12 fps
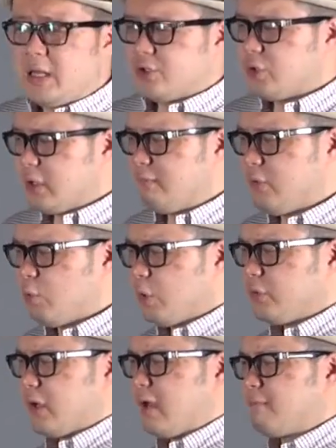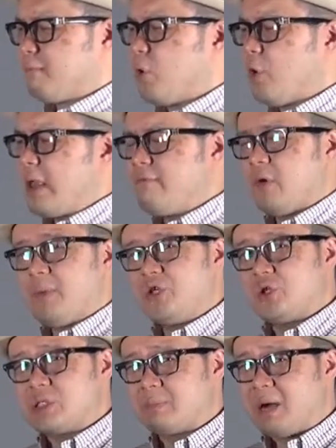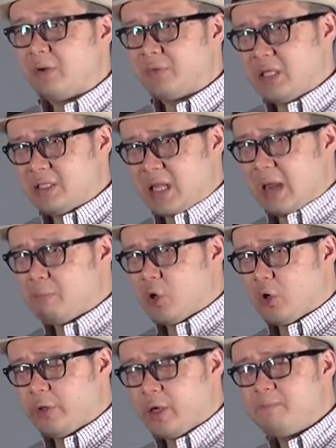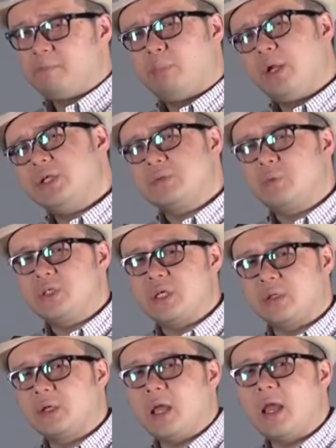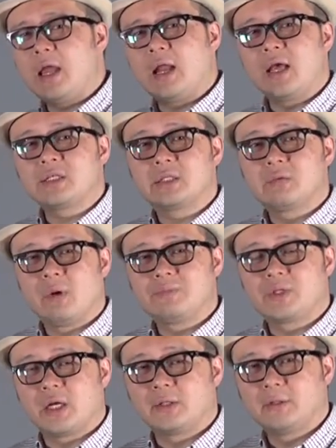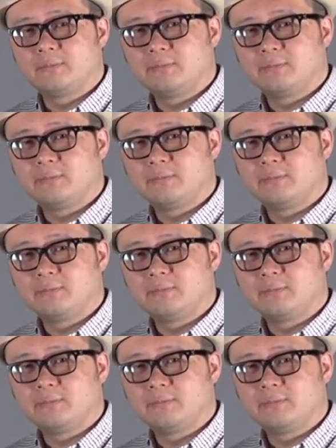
So if you want to have more information about this camcorder, please visit A&S website.